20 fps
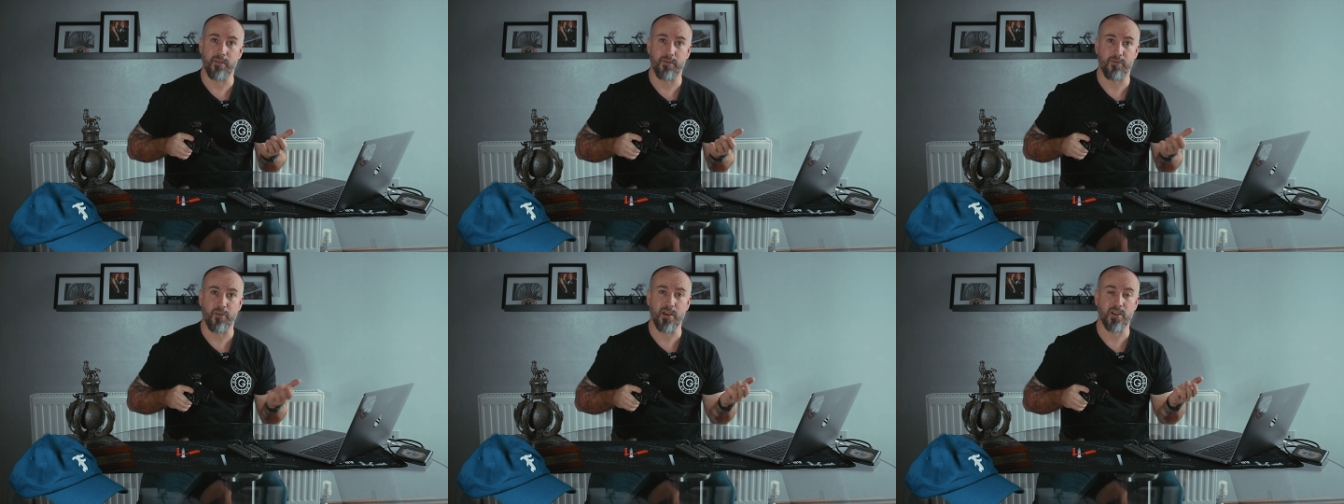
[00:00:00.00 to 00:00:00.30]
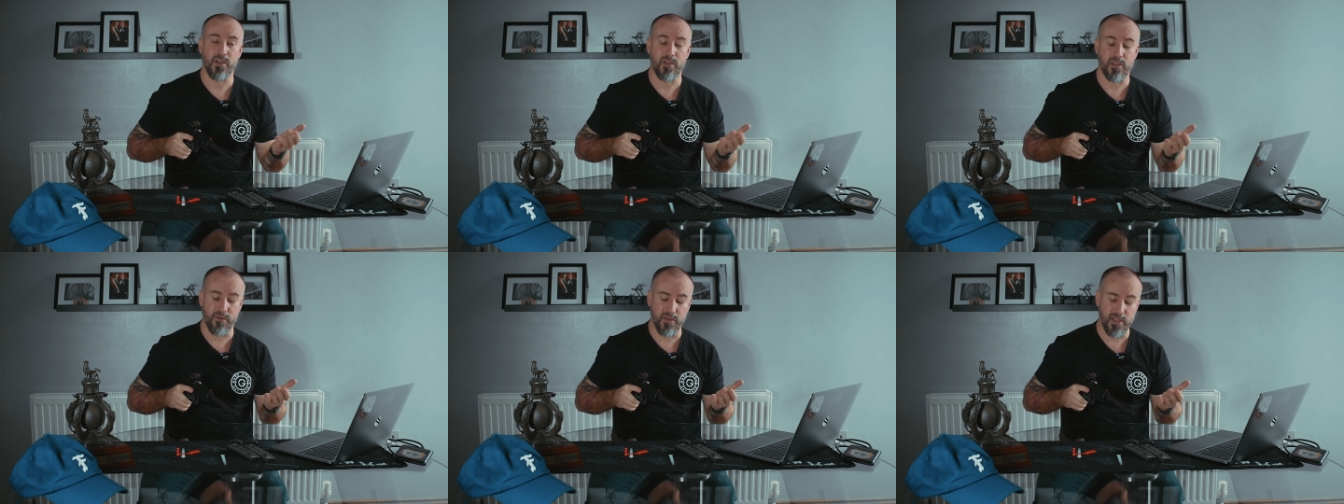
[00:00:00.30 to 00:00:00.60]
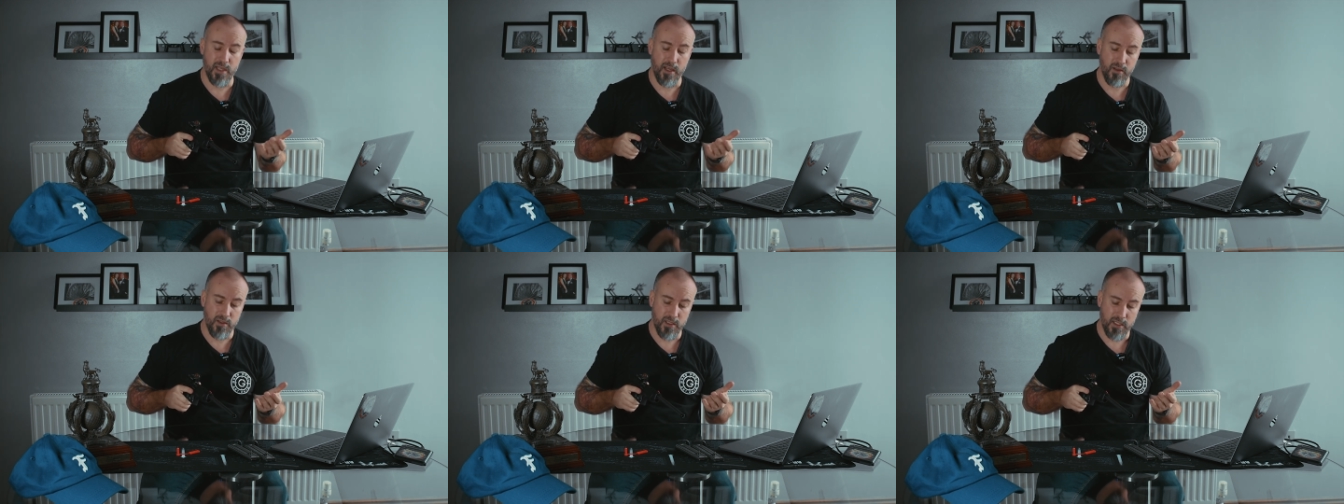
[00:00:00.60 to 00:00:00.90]
Fractions of
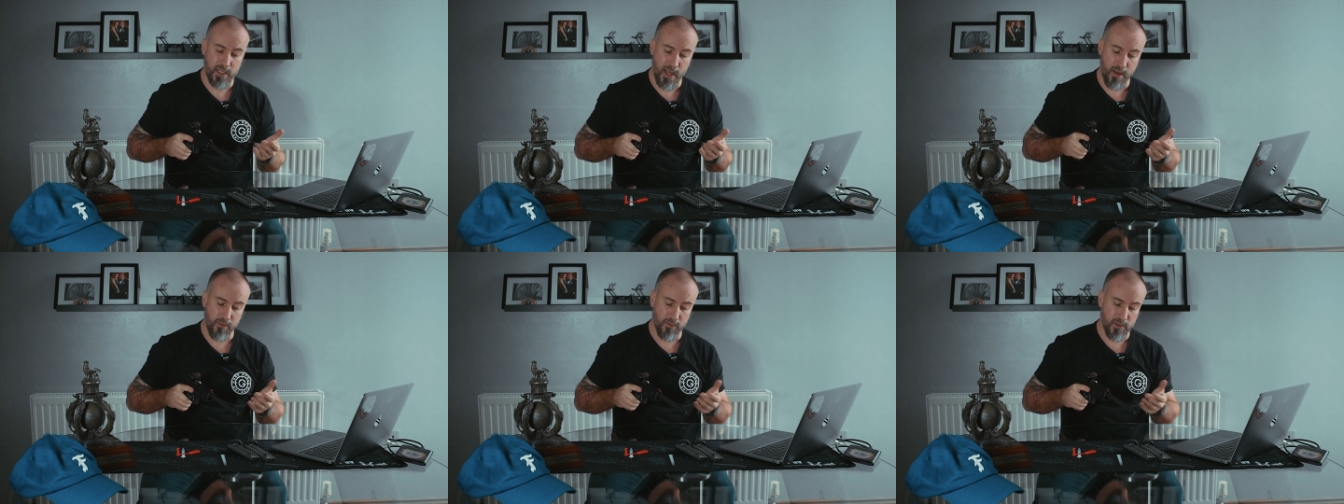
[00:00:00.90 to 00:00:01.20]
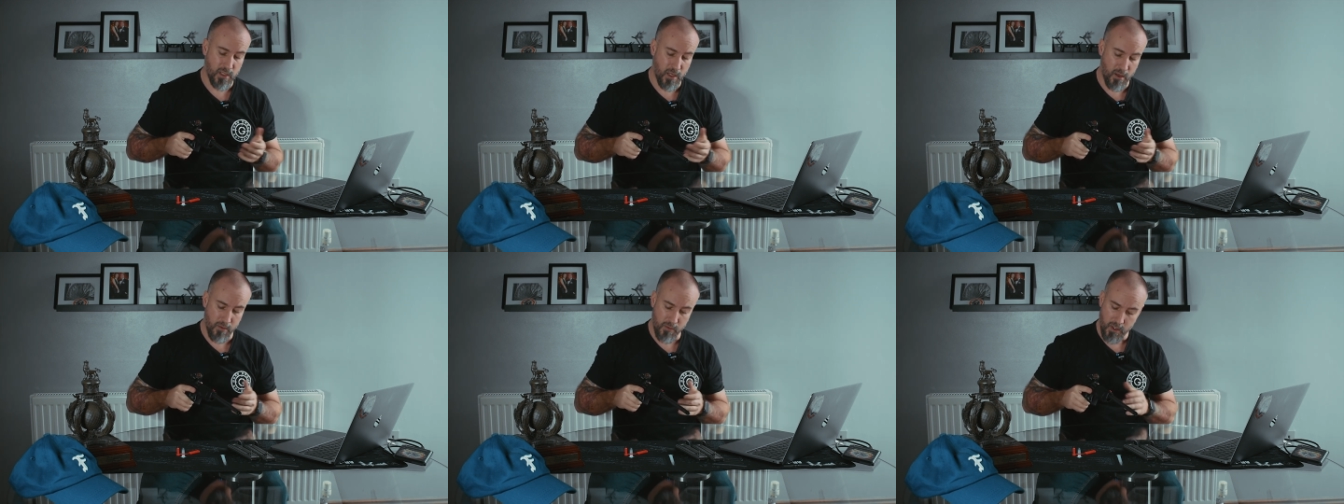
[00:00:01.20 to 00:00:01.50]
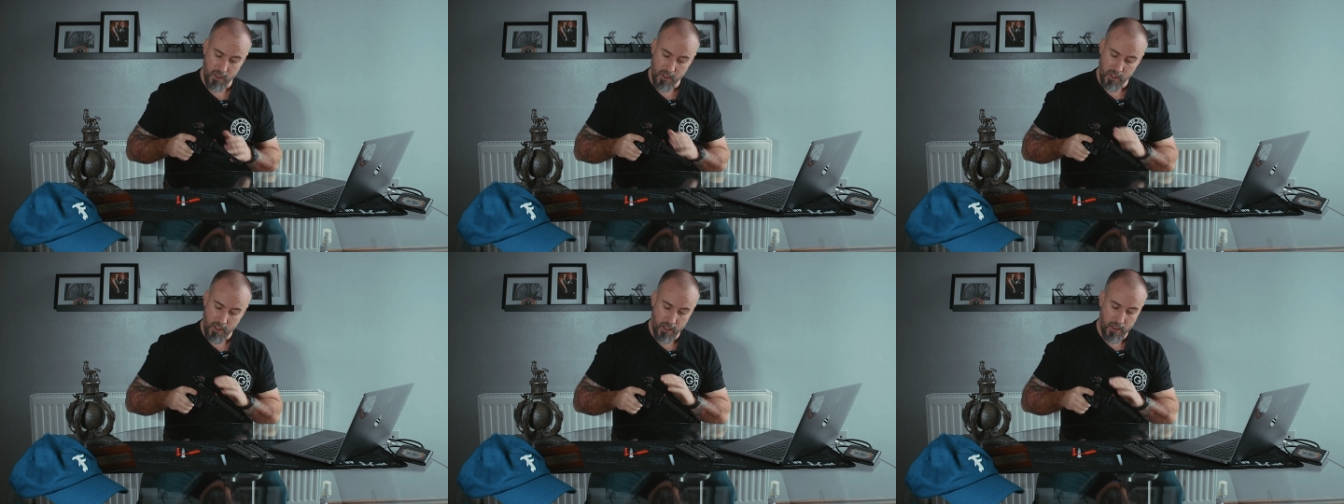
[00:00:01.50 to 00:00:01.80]
seconds count. So
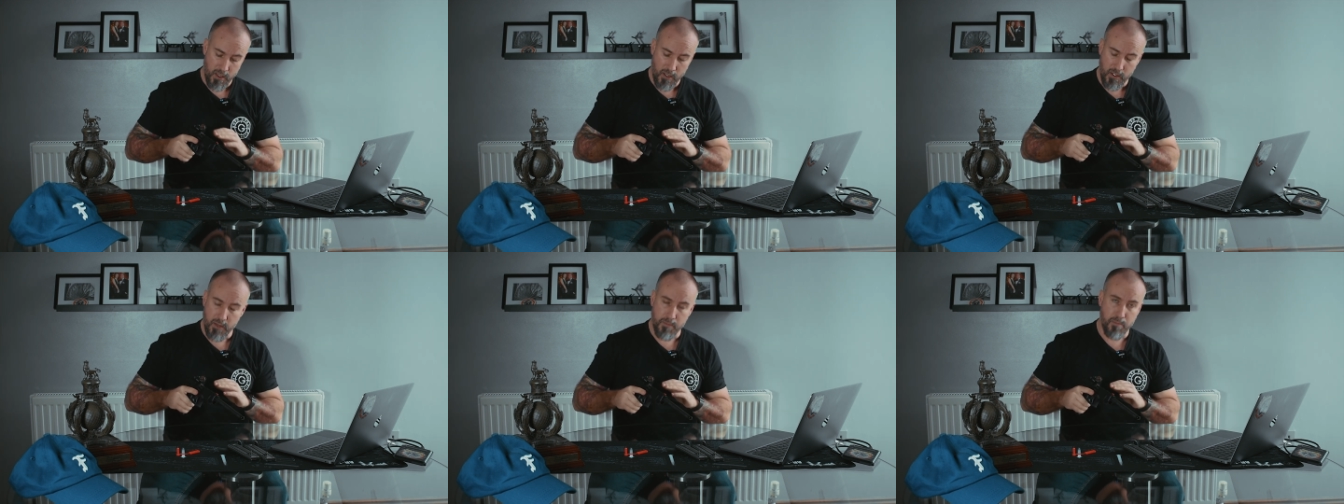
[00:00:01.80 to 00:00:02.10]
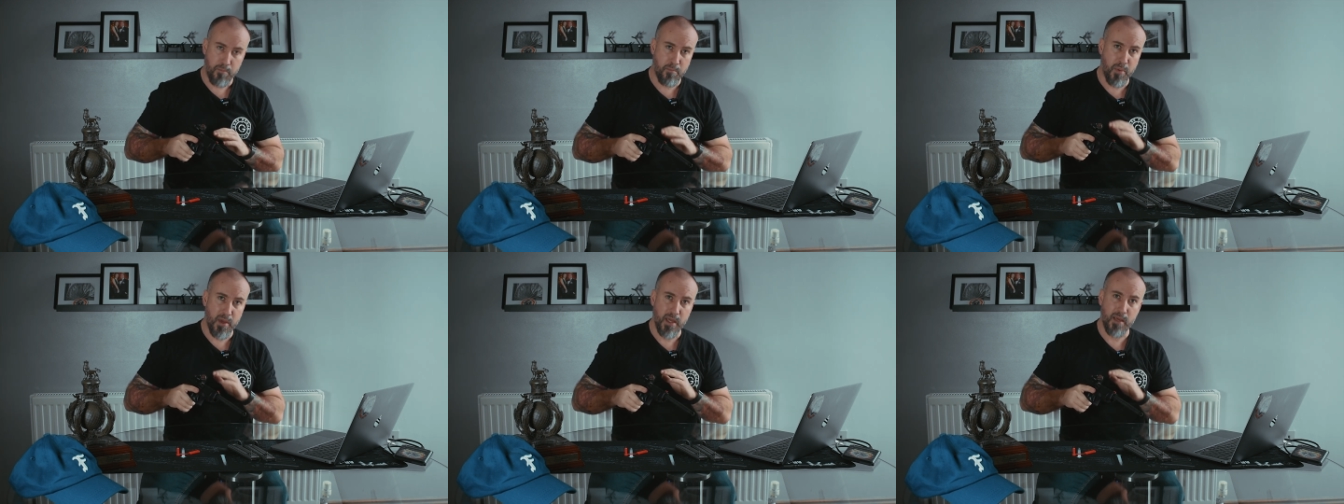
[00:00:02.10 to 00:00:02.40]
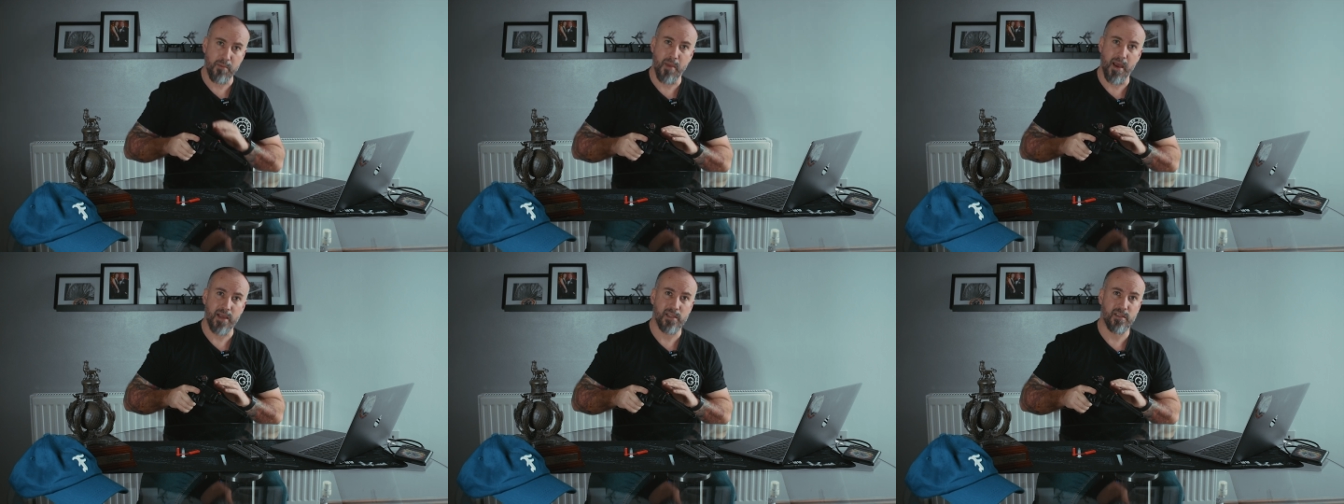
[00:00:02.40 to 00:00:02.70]

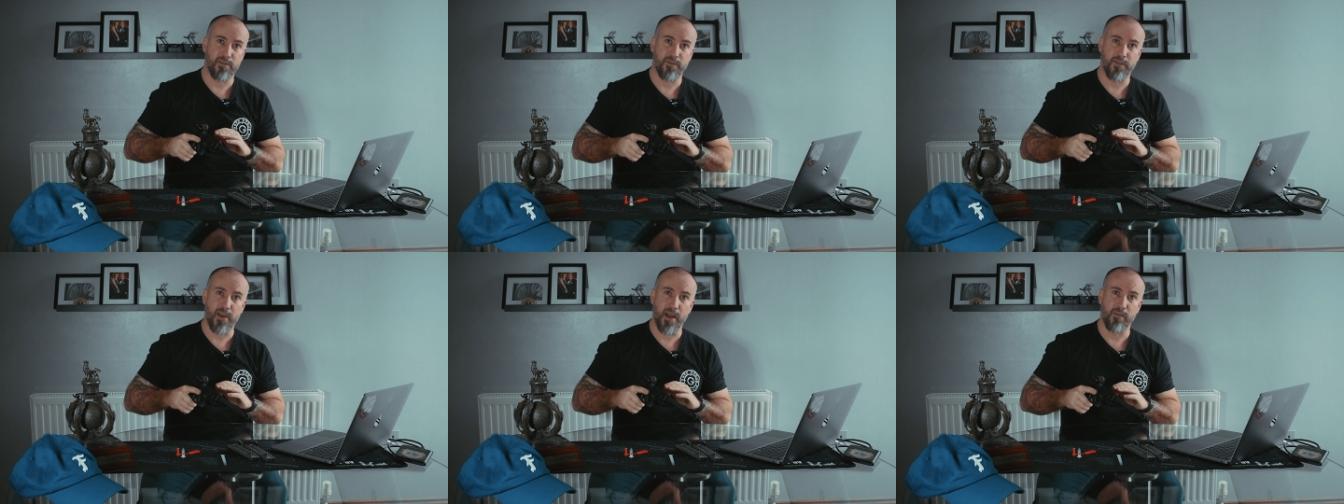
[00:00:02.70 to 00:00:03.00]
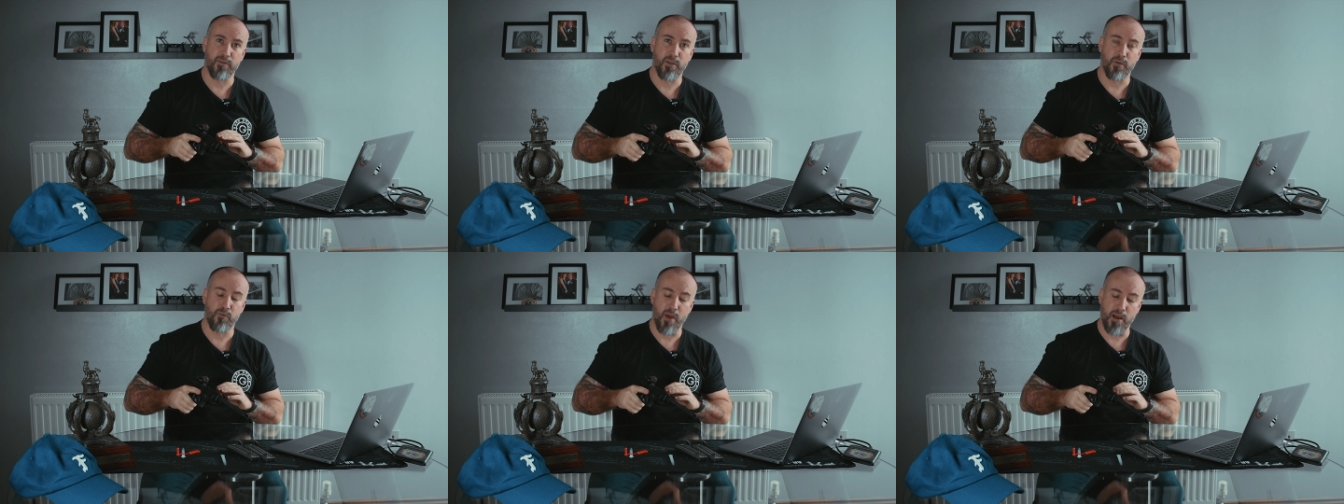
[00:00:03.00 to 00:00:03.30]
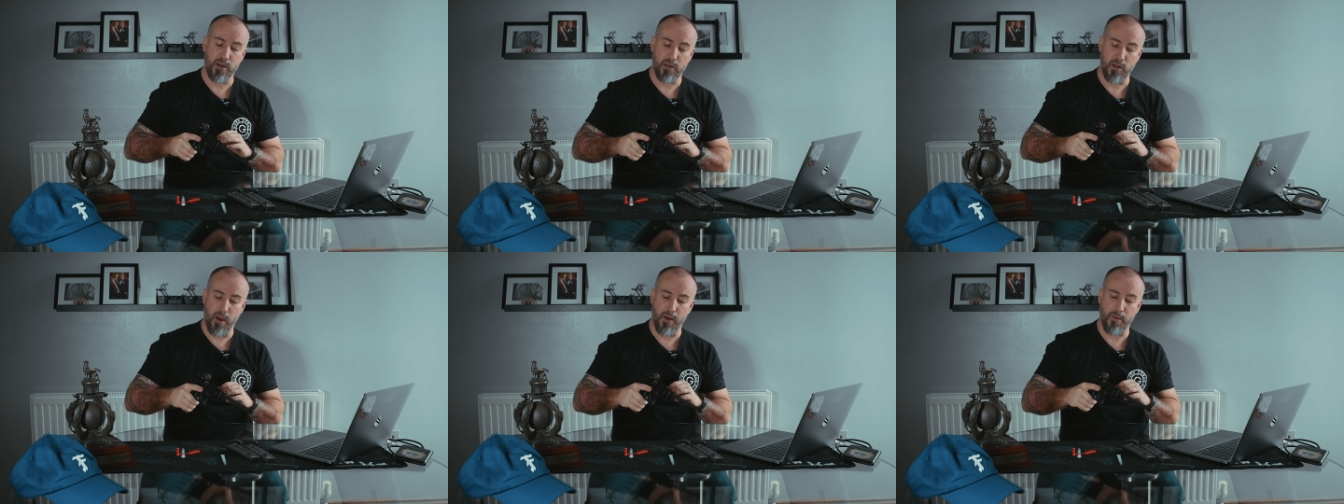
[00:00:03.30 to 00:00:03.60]
big, massive fan of the
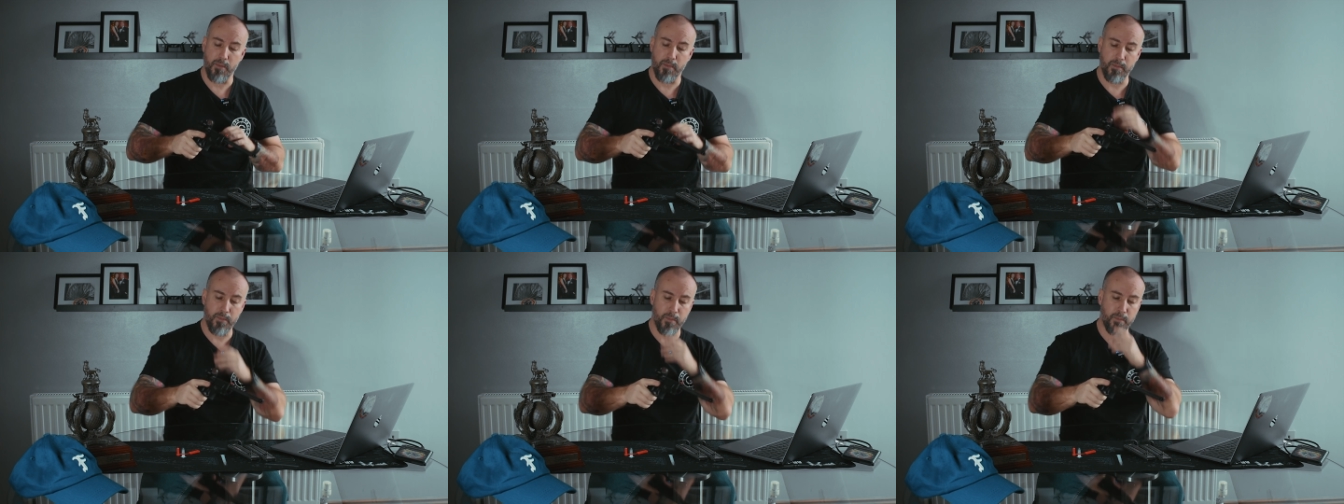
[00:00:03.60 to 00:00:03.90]
red dot.